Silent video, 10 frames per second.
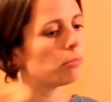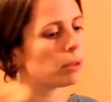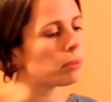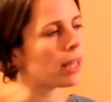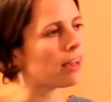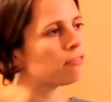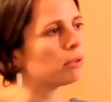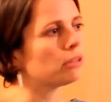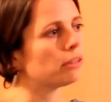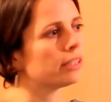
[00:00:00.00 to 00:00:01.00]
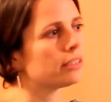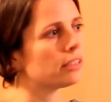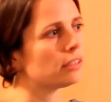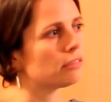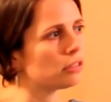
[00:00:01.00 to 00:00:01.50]
People have been
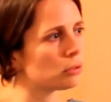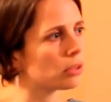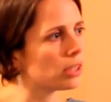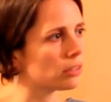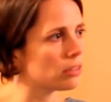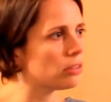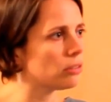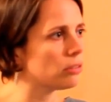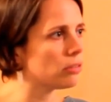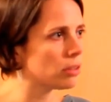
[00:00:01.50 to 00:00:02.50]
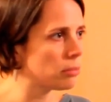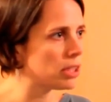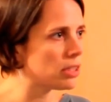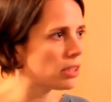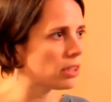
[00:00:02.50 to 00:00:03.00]
arrested for talking to the
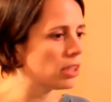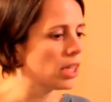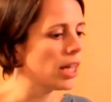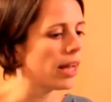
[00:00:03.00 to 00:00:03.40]
media,